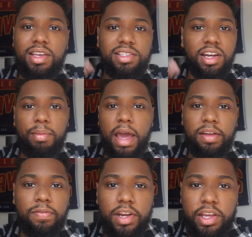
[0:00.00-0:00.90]

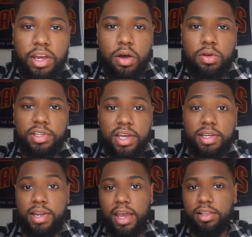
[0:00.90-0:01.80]
cinematic videos,
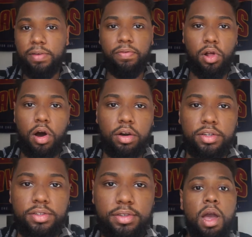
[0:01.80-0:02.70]
and daily vlogs.